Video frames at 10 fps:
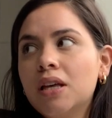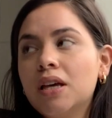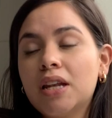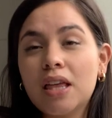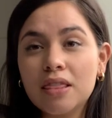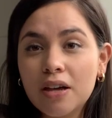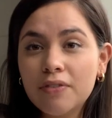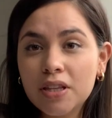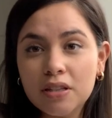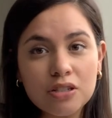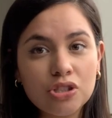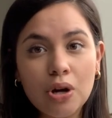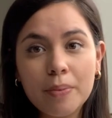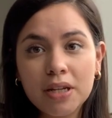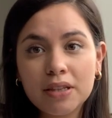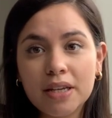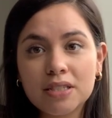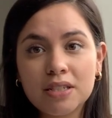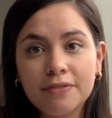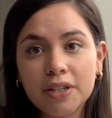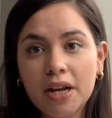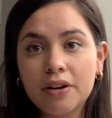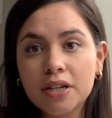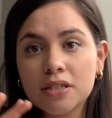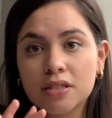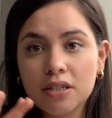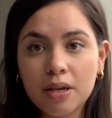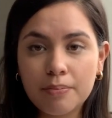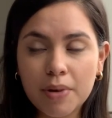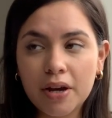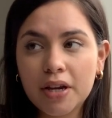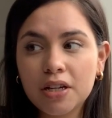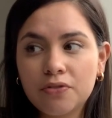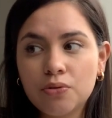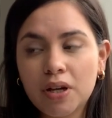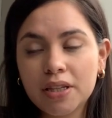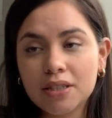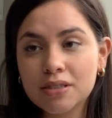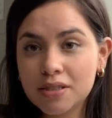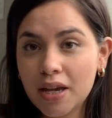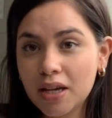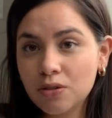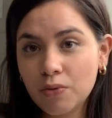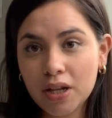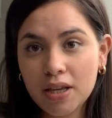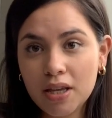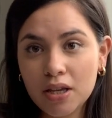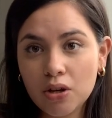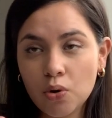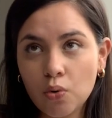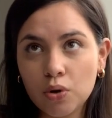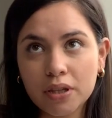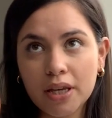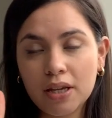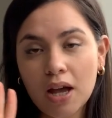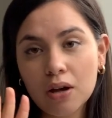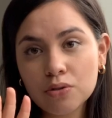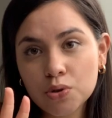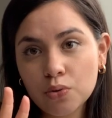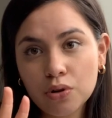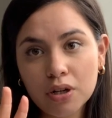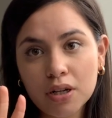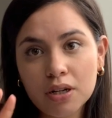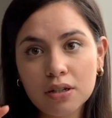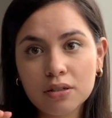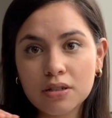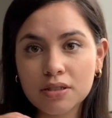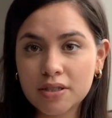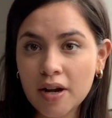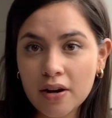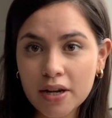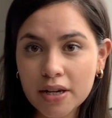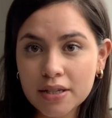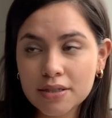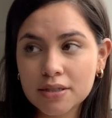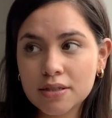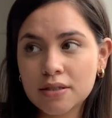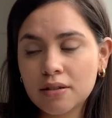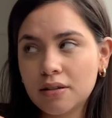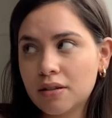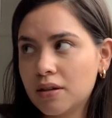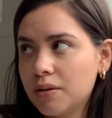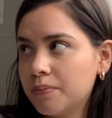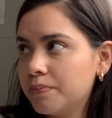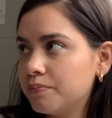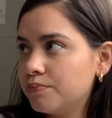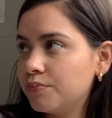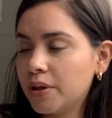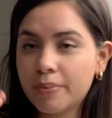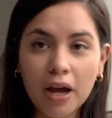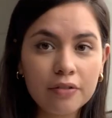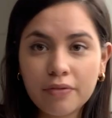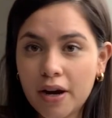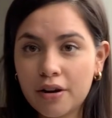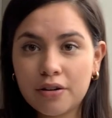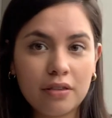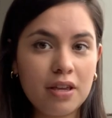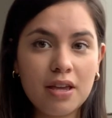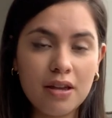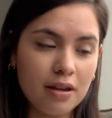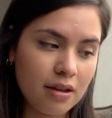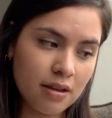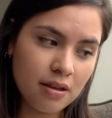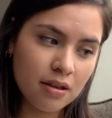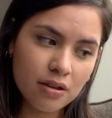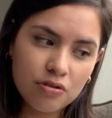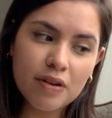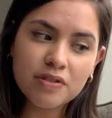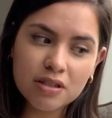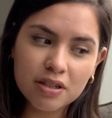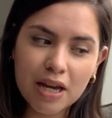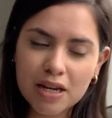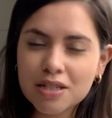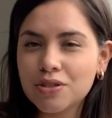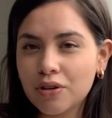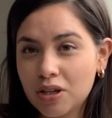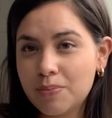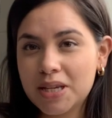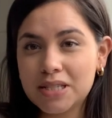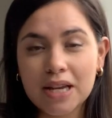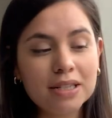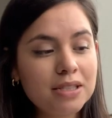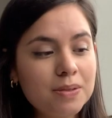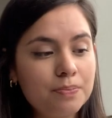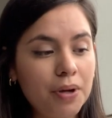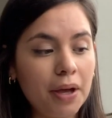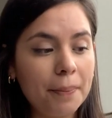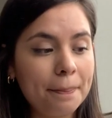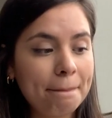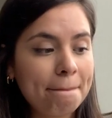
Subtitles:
and I love it. There's so many like different areas to get married if you want like a sand wedding or like outdoor, a terrace, a bonfire thing. You have to look at it so it can make sense, but